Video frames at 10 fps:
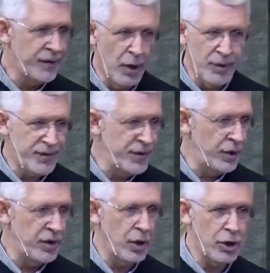Don't,
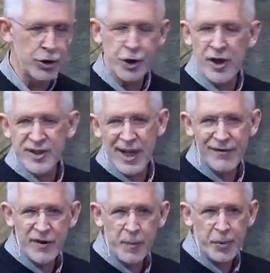you, you know, go show
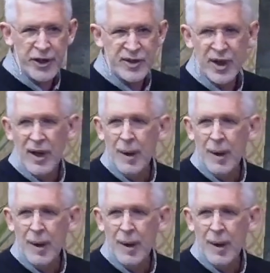yourself to the priest,